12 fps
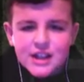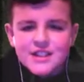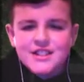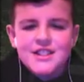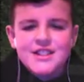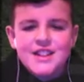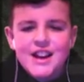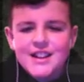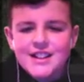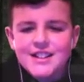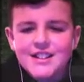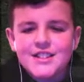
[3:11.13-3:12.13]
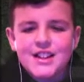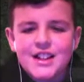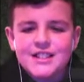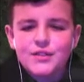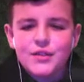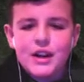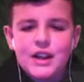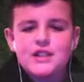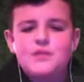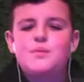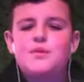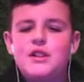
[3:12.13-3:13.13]
society is classified
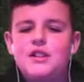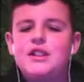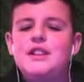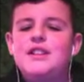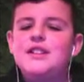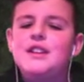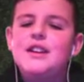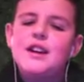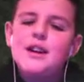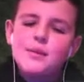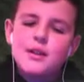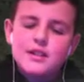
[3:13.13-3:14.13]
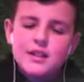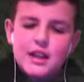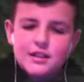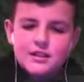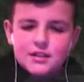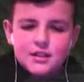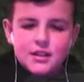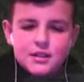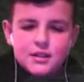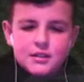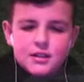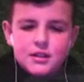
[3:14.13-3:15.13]
as brilliant. Press X to
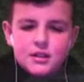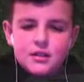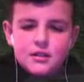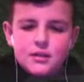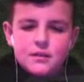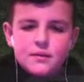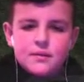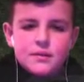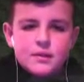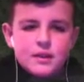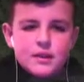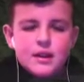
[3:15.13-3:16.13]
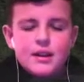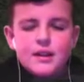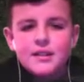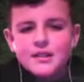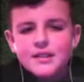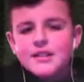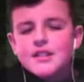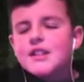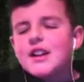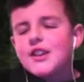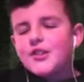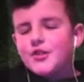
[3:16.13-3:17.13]
continue.
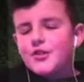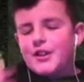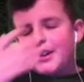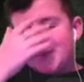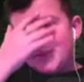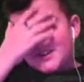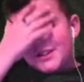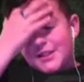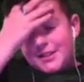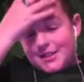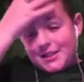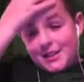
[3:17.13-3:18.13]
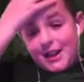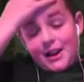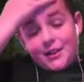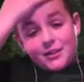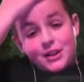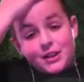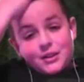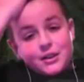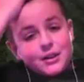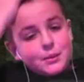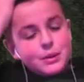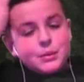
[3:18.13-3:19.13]
That's funny because, I don't
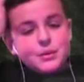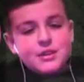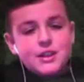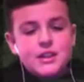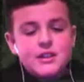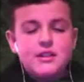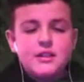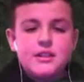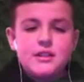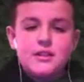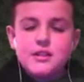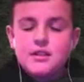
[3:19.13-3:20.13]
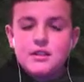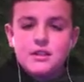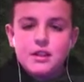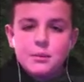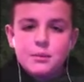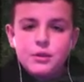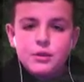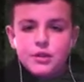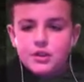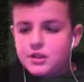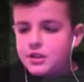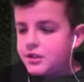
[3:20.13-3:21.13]
know, people say it's a dumb
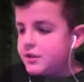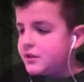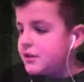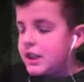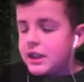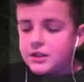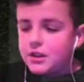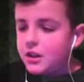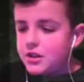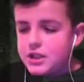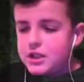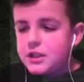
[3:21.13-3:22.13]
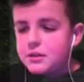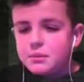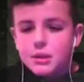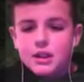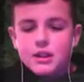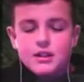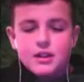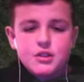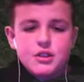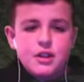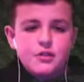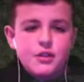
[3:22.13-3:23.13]
universe because technology, but it's
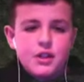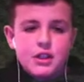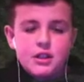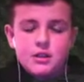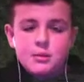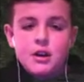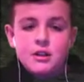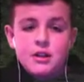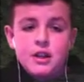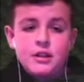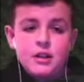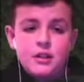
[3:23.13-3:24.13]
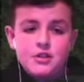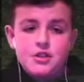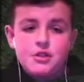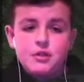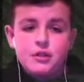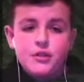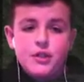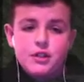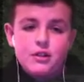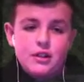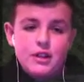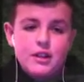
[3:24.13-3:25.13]
actually kind of funny because I'm on technology doing a video
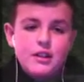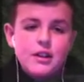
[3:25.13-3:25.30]
on it.